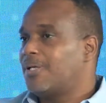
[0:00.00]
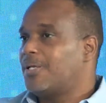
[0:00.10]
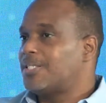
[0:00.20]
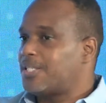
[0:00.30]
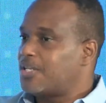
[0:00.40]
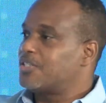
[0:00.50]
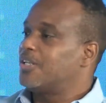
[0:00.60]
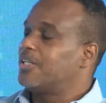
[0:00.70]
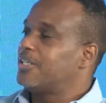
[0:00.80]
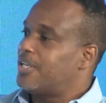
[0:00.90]

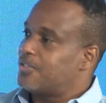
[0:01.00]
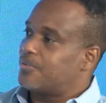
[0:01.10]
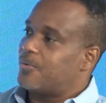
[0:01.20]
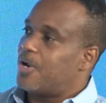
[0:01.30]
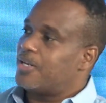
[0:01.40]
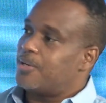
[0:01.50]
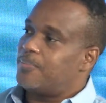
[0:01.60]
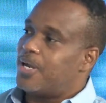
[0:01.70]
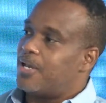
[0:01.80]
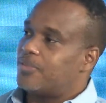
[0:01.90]
essentially, yes, we're on that
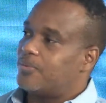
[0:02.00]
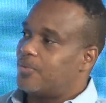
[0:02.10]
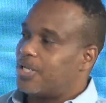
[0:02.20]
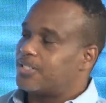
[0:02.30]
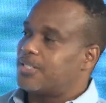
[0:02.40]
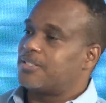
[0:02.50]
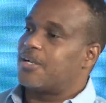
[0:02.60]
path. We look at it as a